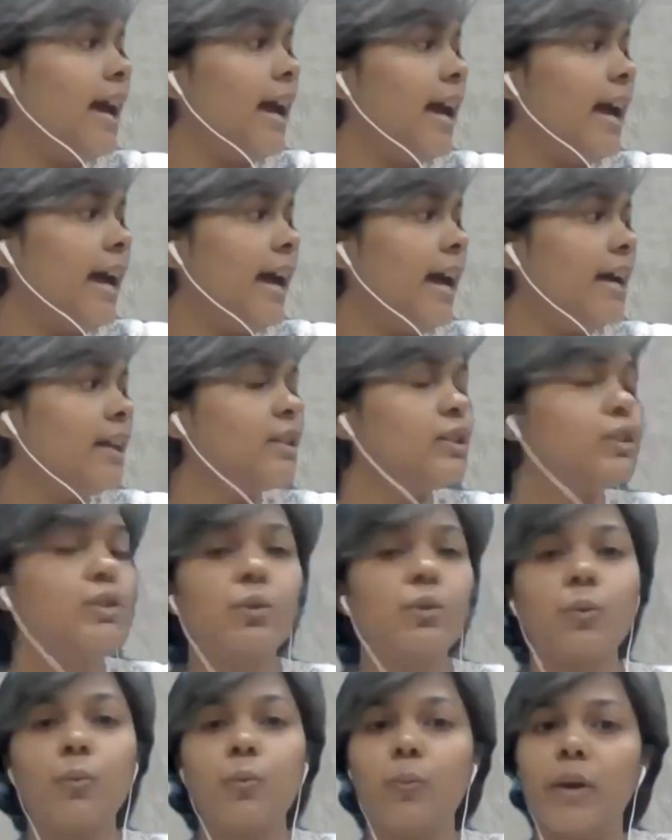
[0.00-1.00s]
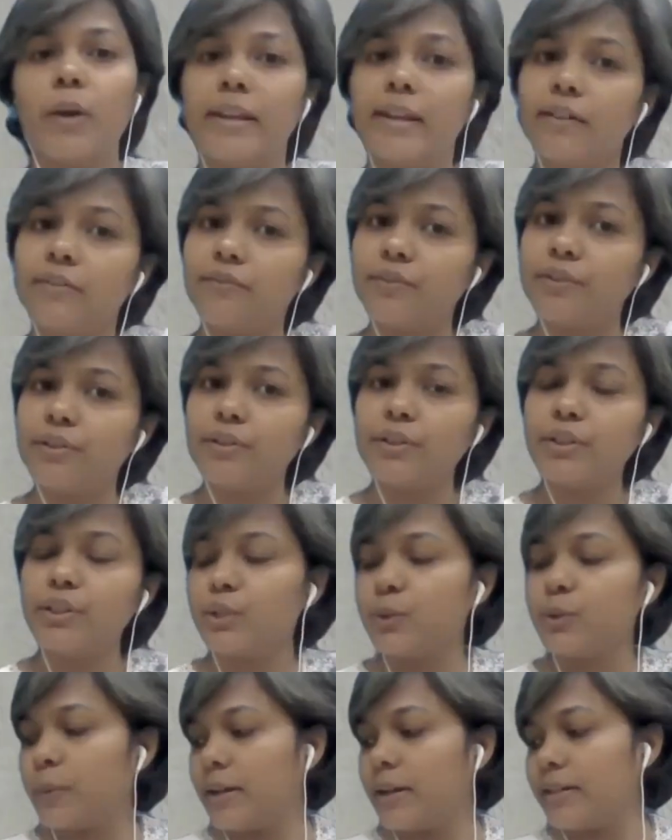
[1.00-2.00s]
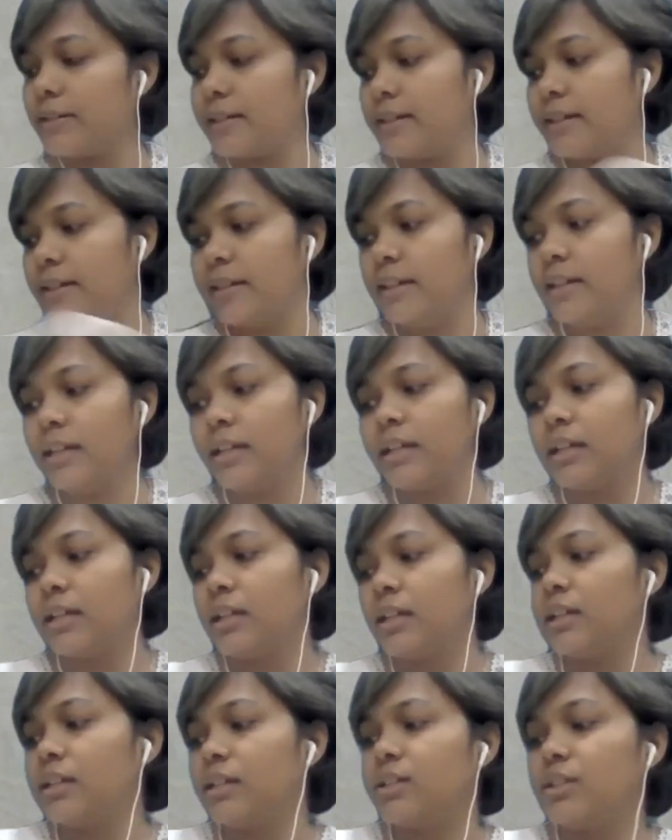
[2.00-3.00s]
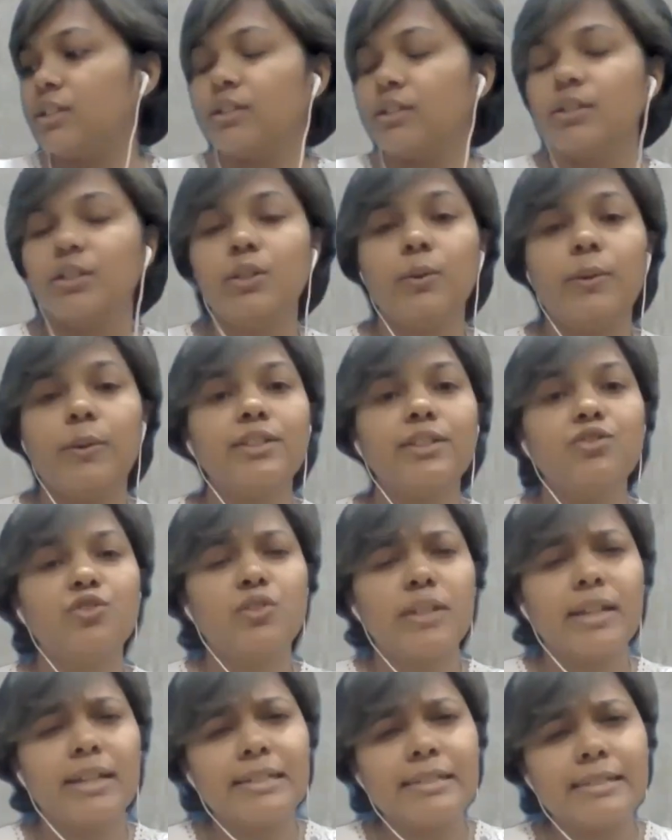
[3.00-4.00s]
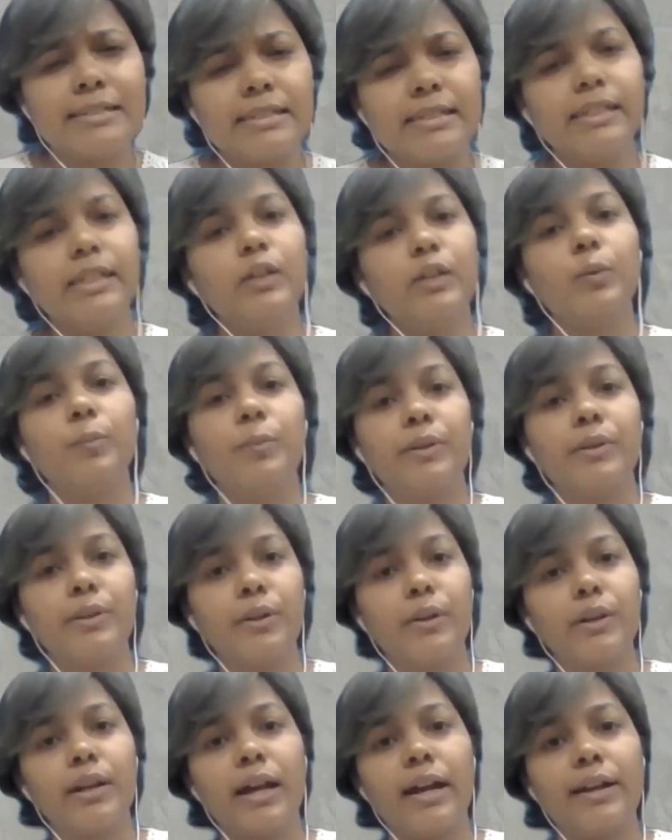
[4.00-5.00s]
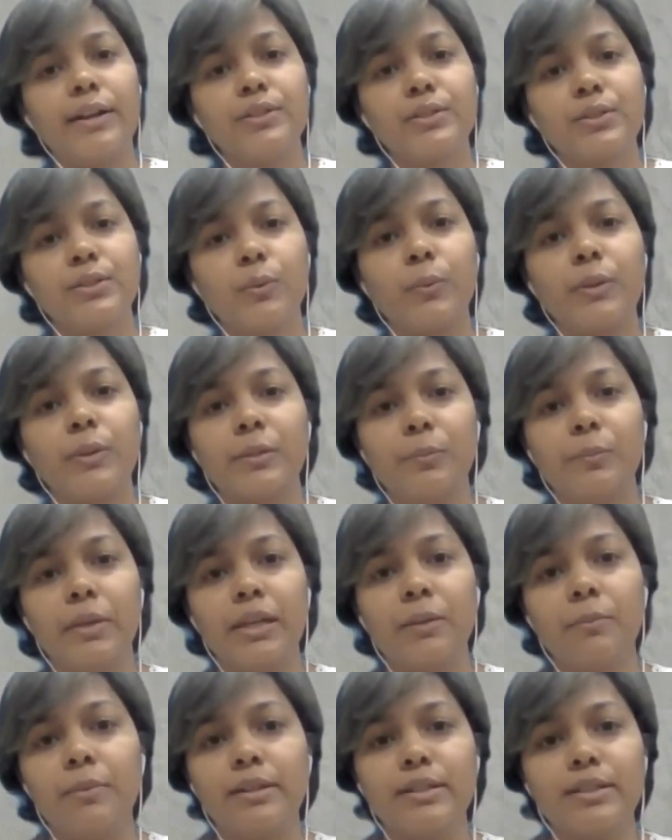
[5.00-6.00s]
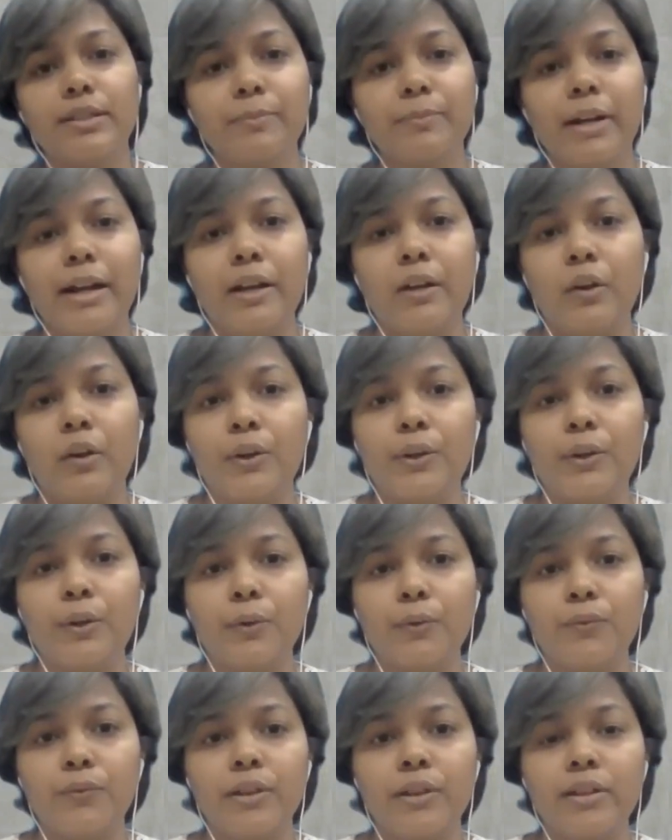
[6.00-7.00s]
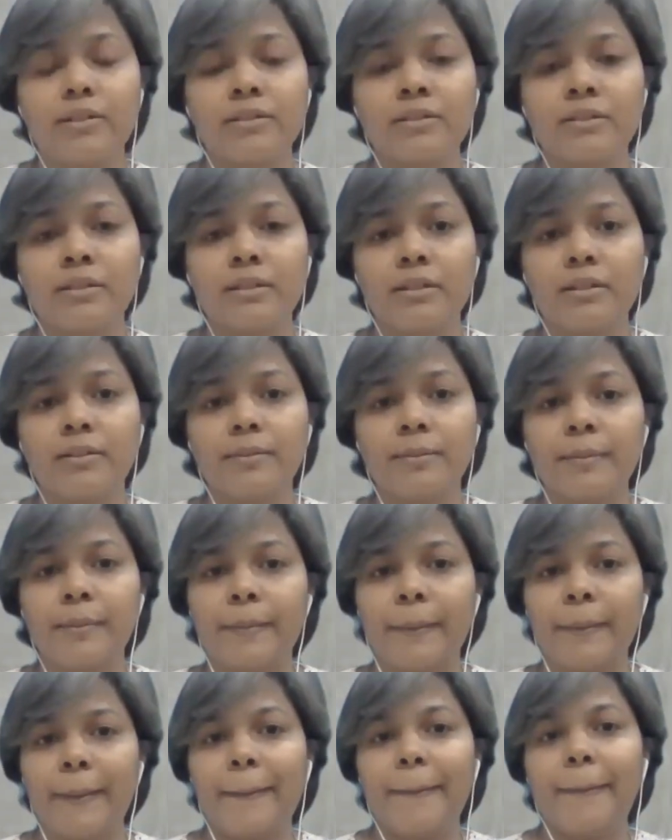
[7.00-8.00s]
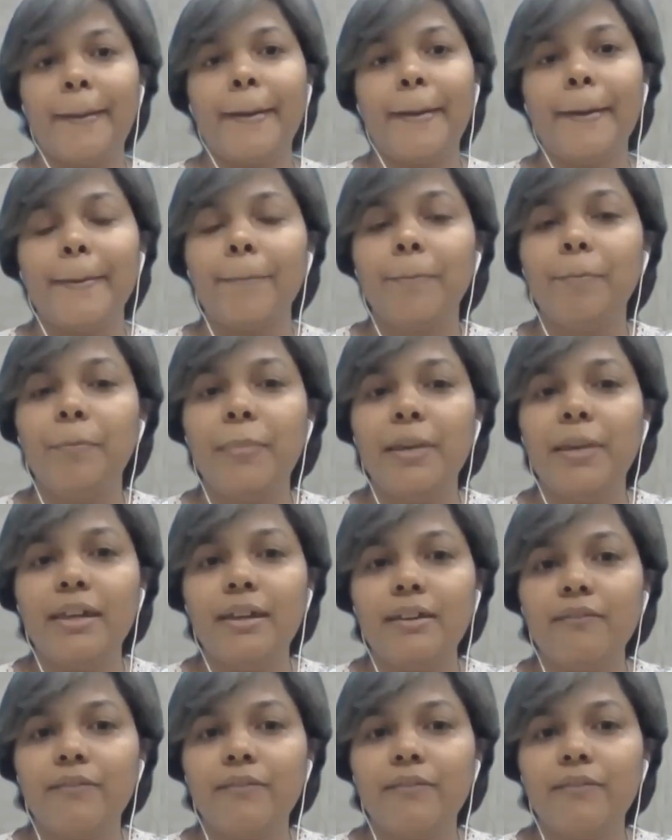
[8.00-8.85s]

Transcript: And whenever you are ready, you can gently open your eyes with big, big smile on your face. Be